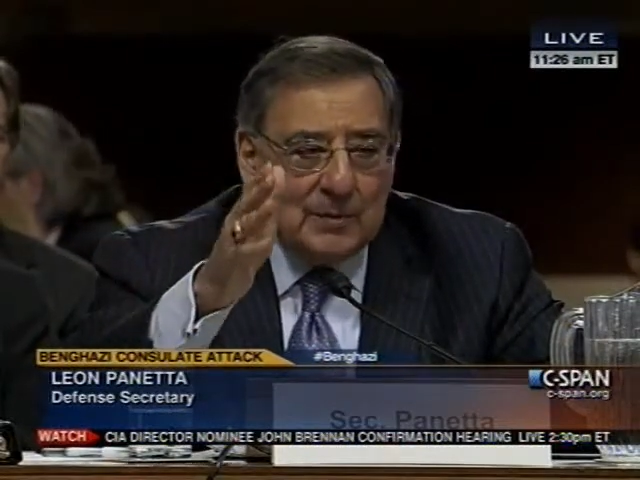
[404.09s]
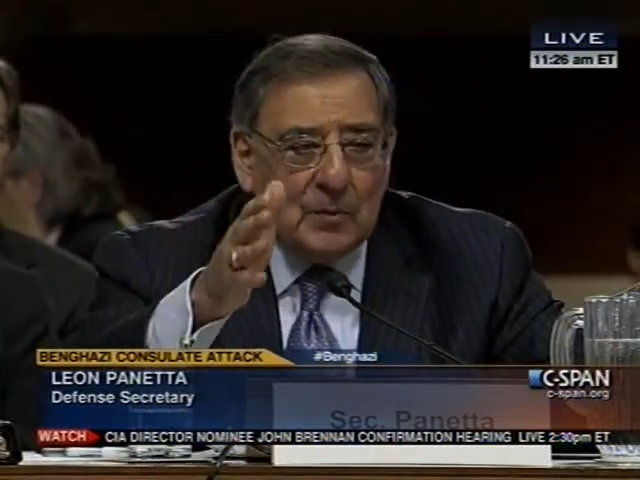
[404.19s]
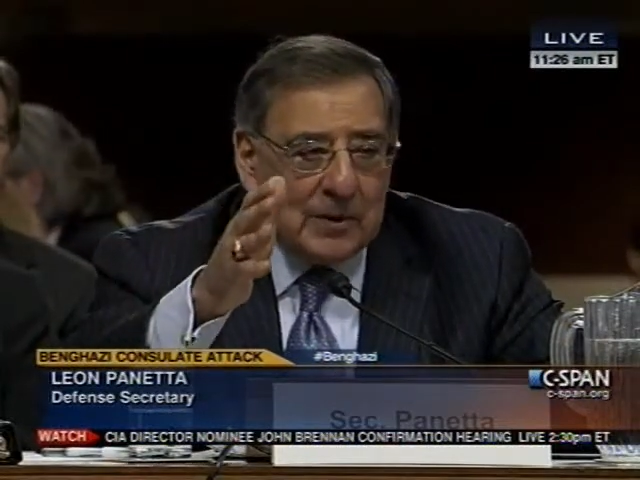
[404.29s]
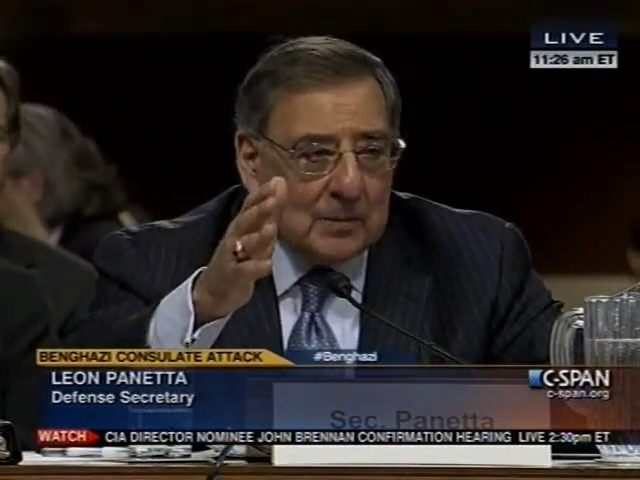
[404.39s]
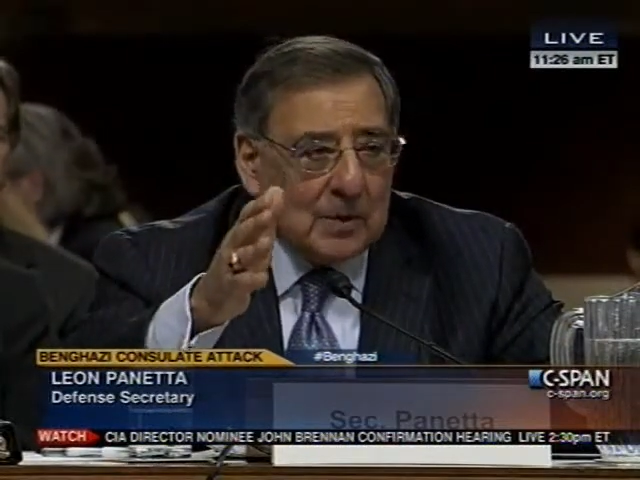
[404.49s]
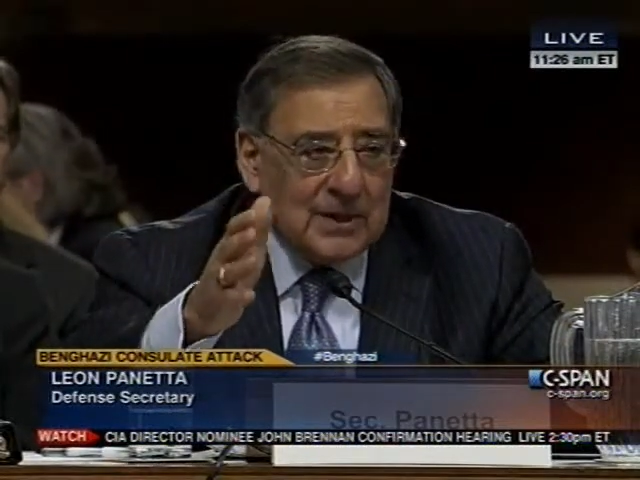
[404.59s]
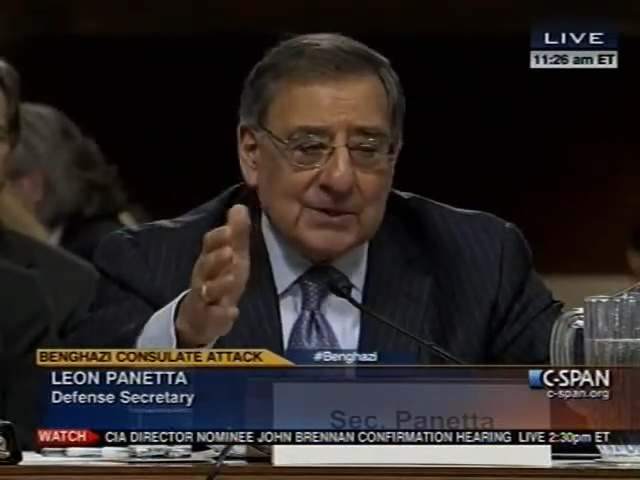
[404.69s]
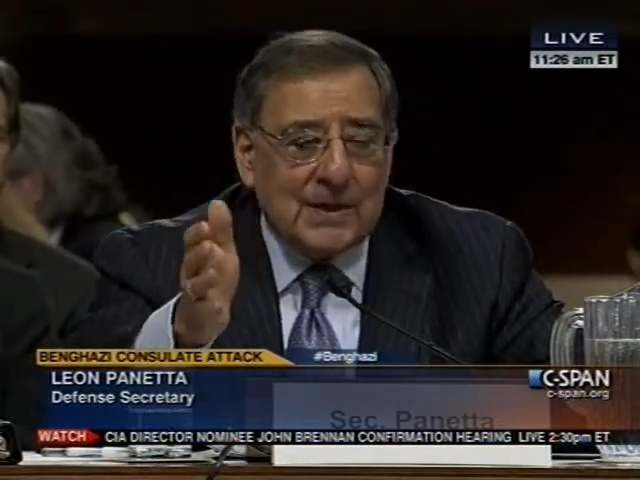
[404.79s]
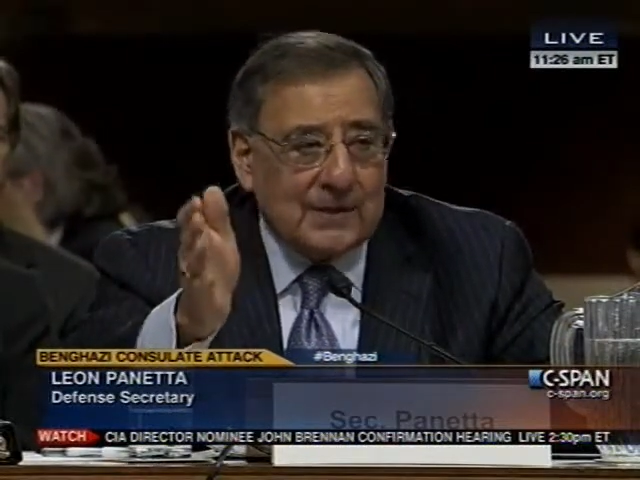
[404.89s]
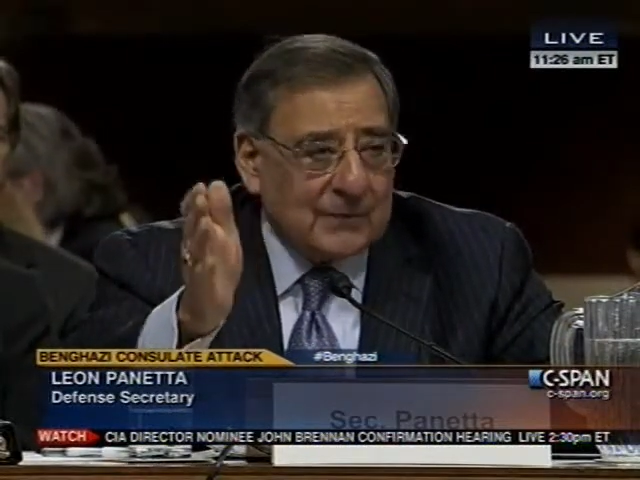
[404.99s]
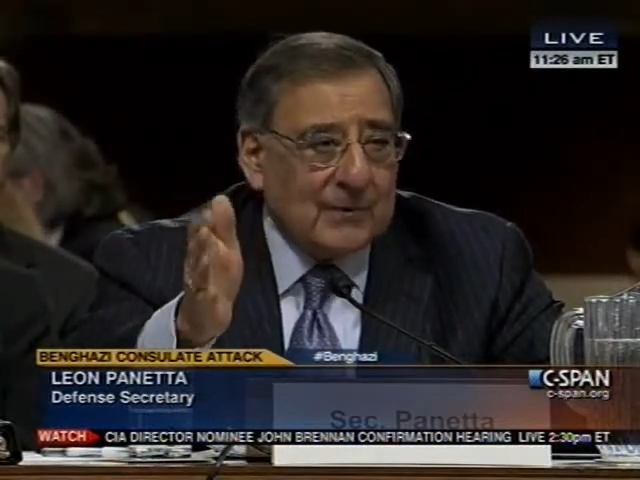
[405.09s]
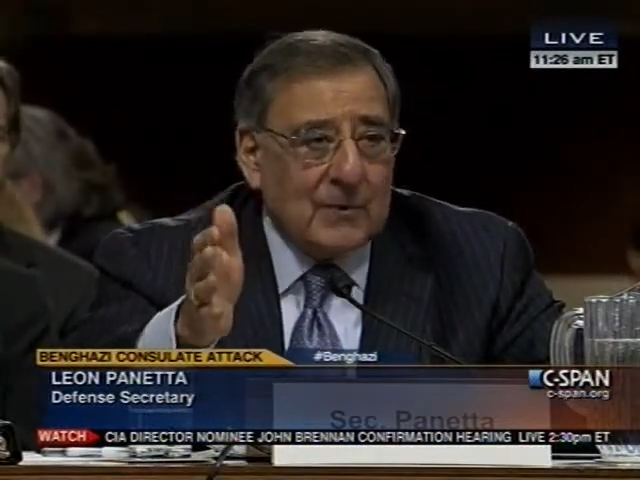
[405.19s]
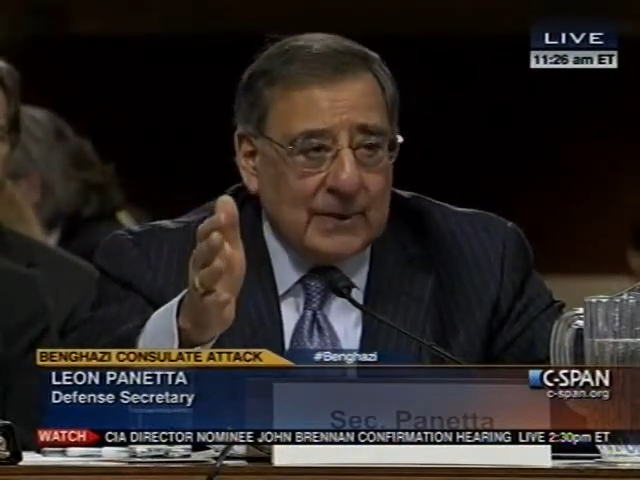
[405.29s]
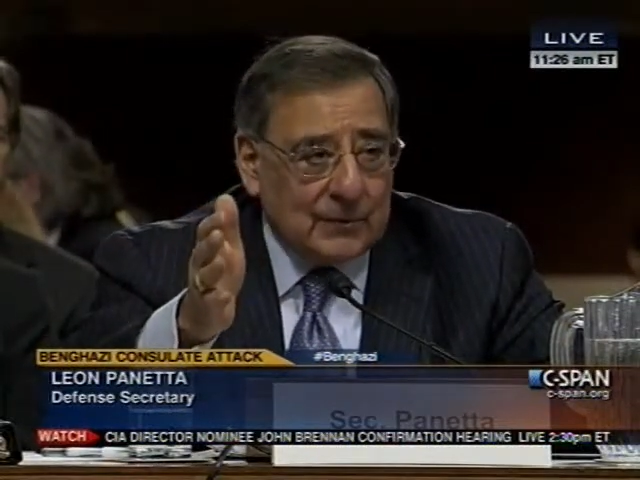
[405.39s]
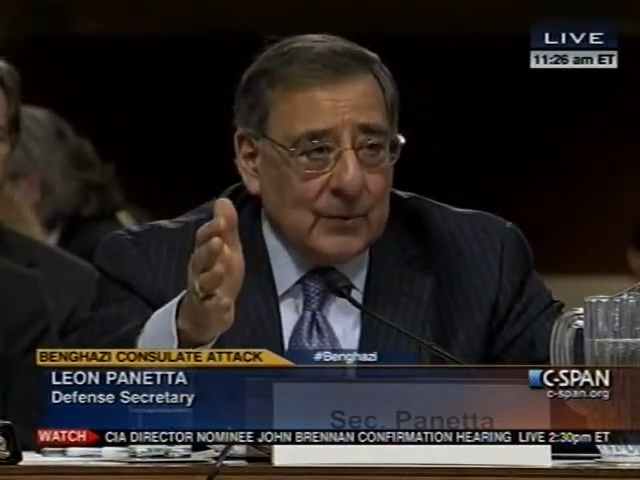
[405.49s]
we put in place, I'd have to
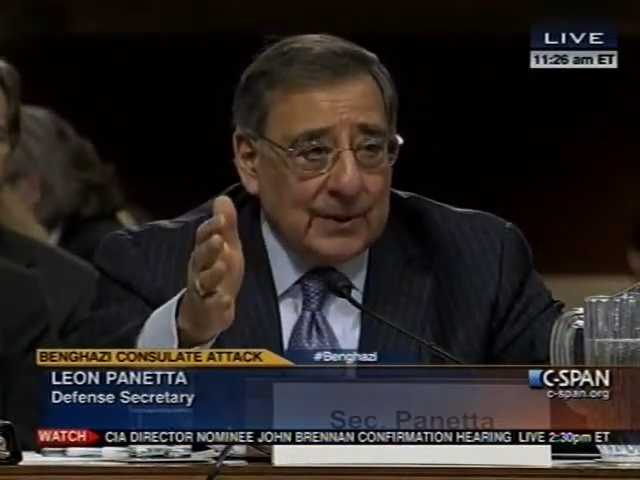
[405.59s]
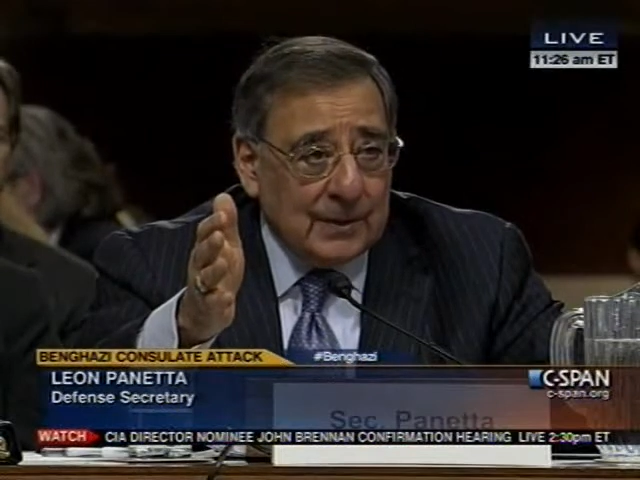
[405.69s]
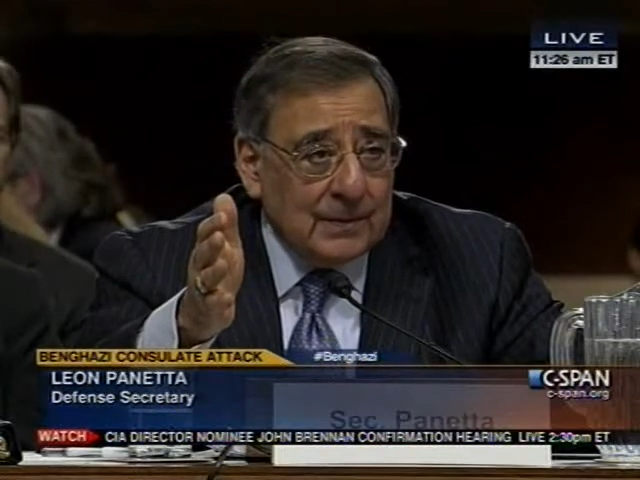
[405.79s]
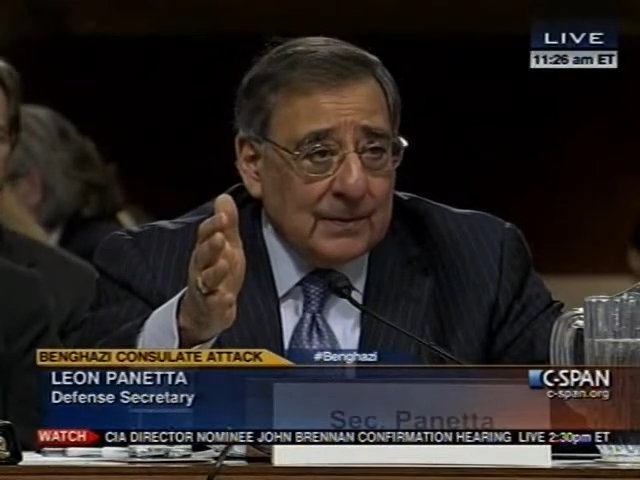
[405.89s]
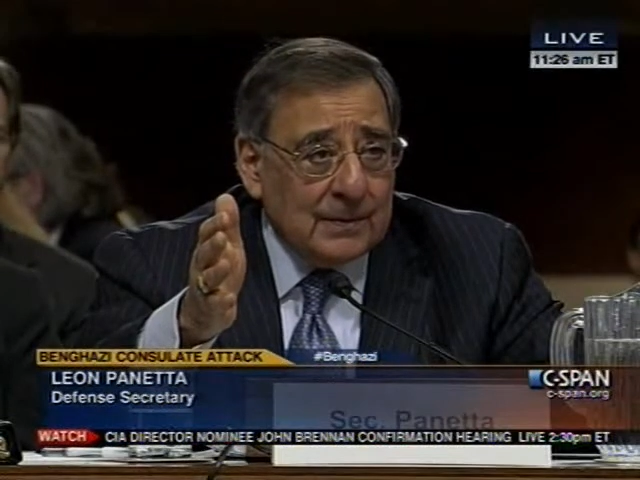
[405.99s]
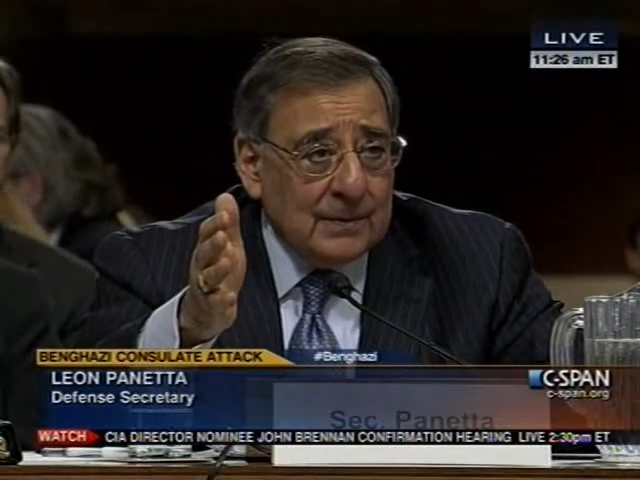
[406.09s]
throw out the window.